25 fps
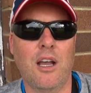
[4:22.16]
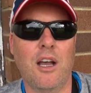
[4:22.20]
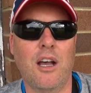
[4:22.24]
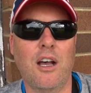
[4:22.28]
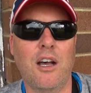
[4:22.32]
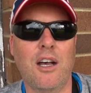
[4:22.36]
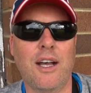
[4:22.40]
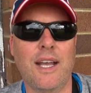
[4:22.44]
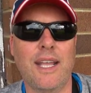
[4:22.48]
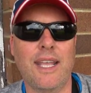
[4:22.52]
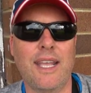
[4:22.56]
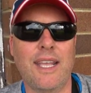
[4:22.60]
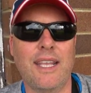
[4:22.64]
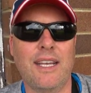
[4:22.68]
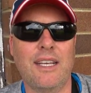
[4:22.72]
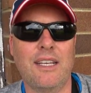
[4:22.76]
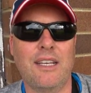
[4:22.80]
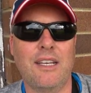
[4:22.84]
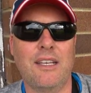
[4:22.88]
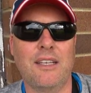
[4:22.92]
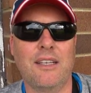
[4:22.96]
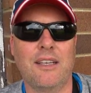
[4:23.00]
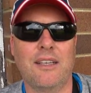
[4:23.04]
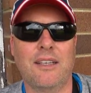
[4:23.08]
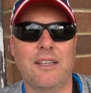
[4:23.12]
high-end
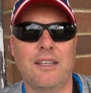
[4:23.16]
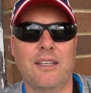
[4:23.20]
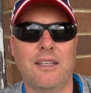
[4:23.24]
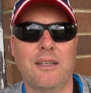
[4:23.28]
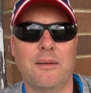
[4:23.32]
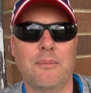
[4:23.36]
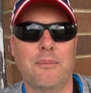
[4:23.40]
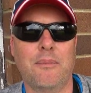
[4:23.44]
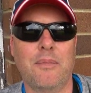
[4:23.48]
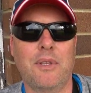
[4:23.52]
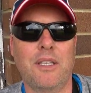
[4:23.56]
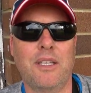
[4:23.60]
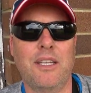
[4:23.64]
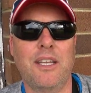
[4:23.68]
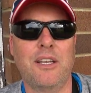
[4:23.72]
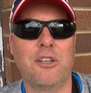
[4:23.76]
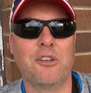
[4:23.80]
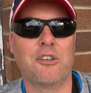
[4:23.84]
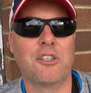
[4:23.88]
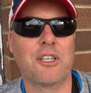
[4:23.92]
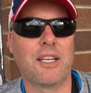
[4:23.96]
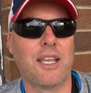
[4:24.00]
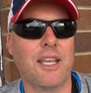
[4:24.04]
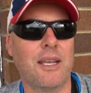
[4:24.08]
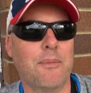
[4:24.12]

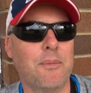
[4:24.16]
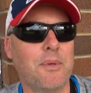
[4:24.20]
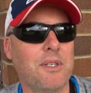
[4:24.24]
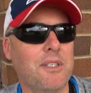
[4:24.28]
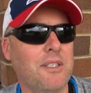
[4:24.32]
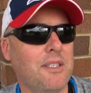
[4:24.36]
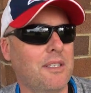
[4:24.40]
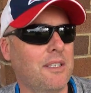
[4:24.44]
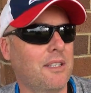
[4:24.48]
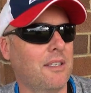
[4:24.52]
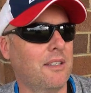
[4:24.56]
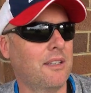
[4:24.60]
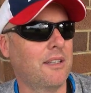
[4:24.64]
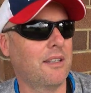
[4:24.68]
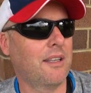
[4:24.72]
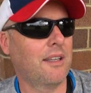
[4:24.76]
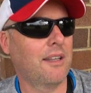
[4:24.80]
Nikon cameras,